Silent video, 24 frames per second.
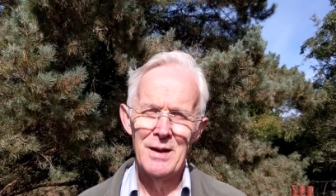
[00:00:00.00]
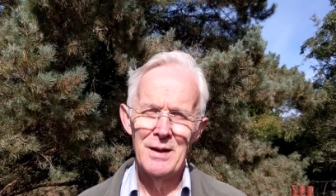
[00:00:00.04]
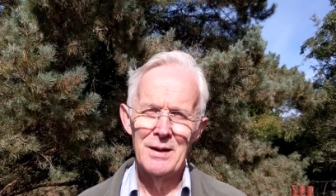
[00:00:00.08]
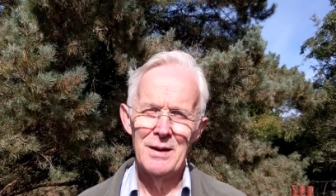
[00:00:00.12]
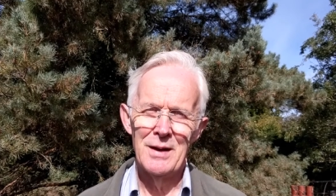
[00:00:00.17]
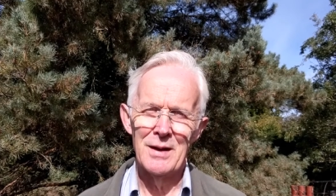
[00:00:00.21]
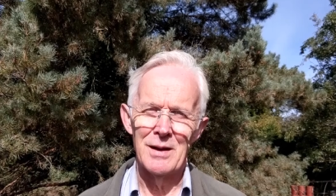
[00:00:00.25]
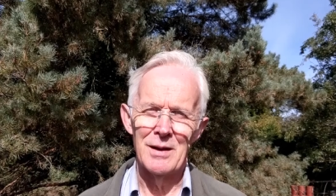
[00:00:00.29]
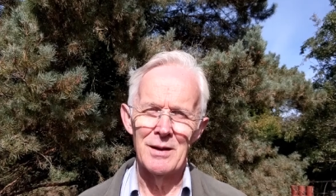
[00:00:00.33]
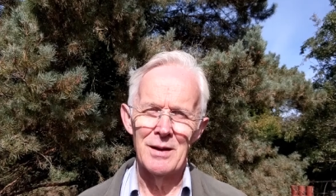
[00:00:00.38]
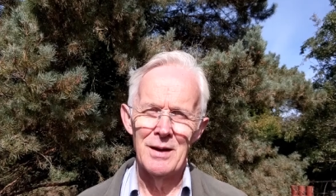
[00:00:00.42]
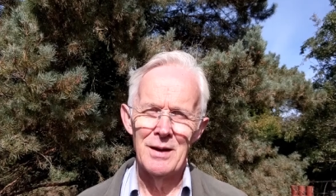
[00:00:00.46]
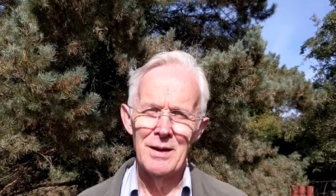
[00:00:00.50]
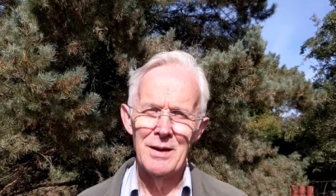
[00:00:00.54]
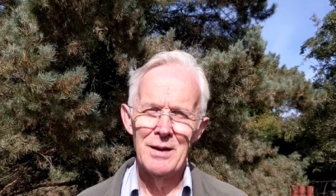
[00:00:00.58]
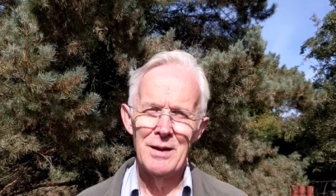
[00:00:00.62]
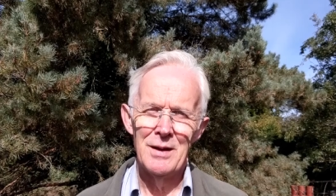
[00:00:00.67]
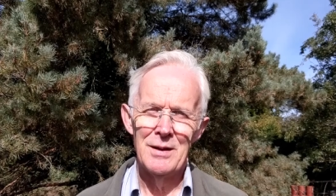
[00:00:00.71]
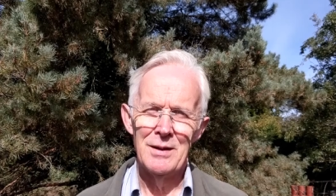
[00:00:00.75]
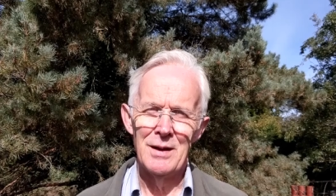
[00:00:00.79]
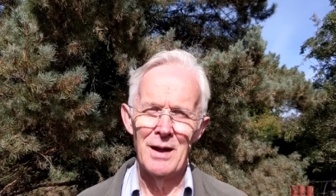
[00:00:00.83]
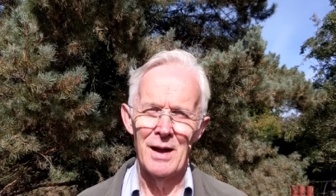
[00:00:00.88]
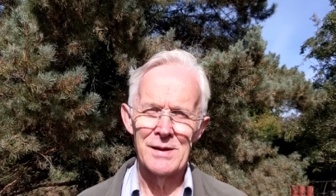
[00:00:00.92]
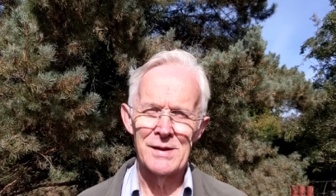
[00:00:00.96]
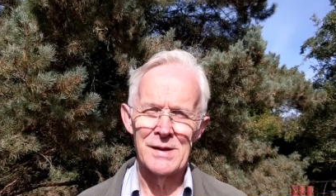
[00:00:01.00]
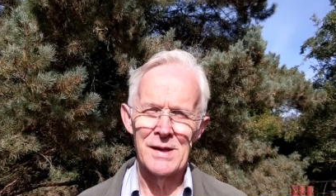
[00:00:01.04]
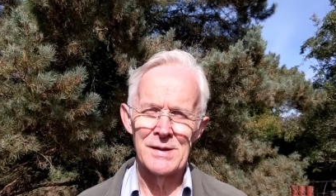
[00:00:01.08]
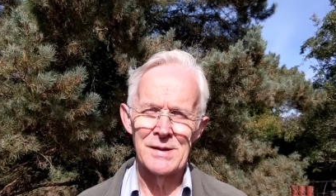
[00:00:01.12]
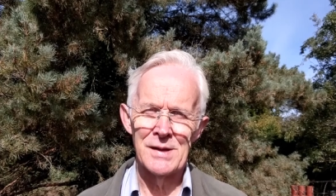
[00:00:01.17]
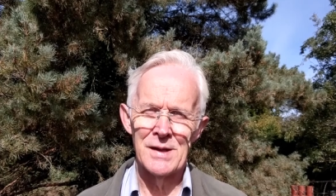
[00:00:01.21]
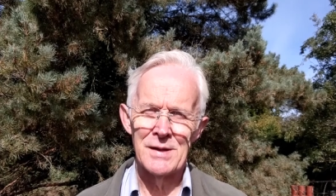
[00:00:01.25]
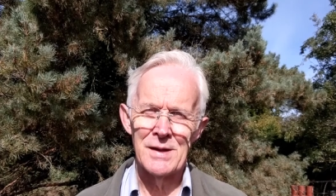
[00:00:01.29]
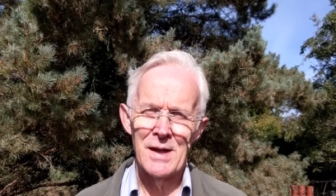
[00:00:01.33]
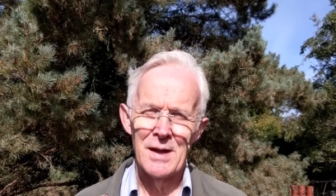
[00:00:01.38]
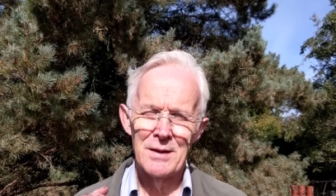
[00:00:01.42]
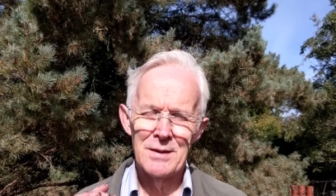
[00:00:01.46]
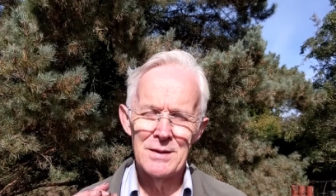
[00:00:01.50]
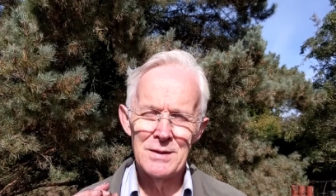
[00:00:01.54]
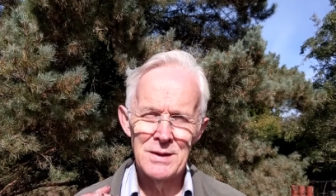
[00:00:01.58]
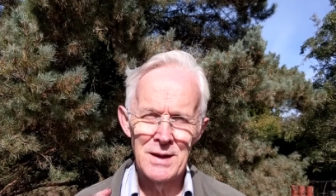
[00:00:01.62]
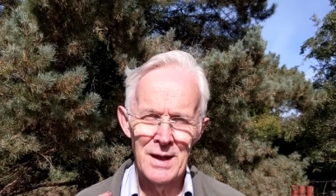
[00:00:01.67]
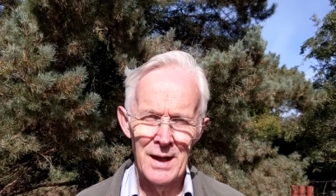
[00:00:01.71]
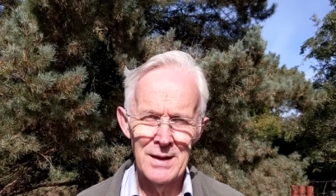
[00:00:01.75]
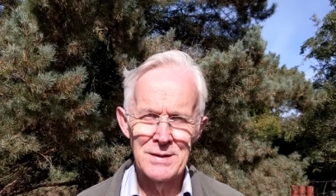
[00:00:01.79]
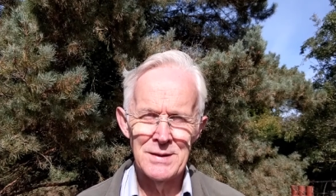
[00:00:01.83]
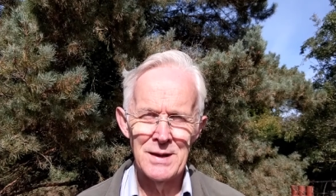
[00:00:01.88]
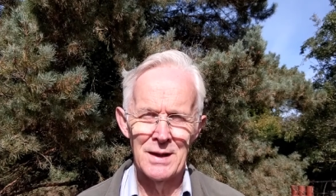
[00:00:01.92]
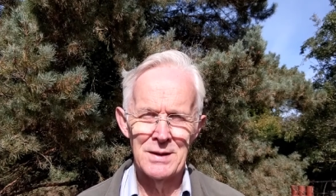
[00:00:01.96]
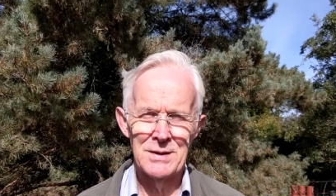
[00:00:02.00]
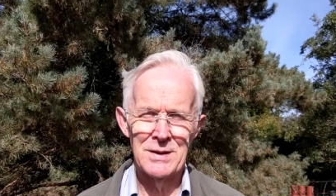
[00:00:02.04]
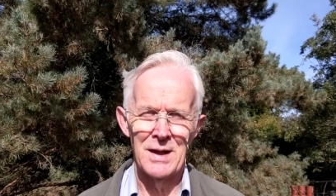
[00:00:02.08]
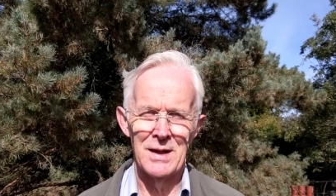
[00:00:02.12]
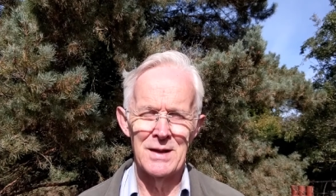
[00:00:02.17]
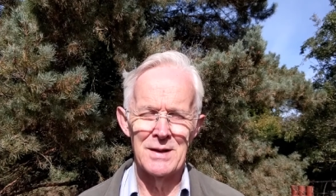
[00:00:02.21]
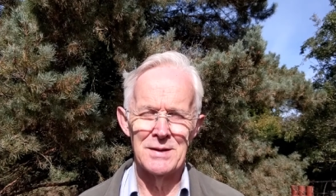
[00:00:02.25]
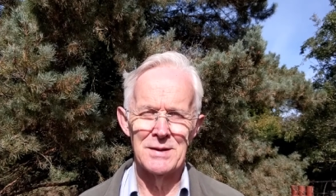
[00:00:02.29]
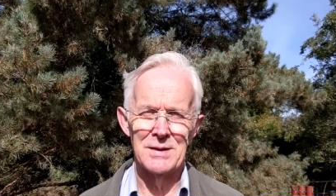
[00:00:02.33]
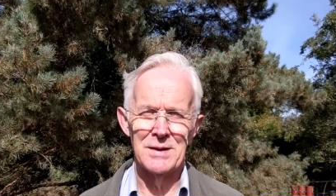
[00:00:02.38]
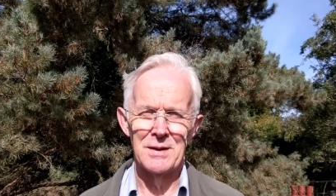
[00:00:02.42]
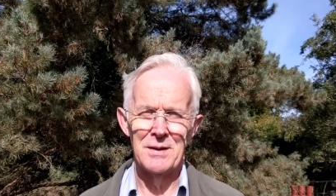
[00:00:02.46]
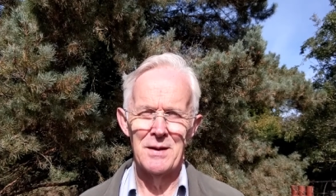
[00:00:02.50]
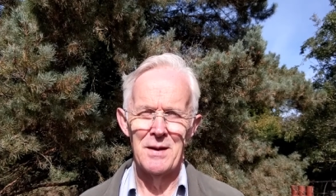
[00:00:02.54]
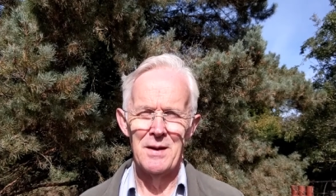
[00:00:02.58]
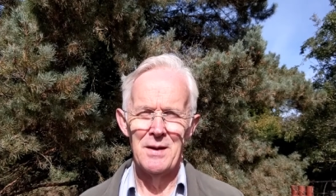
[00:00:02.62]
little Narcissus tete-a-tete,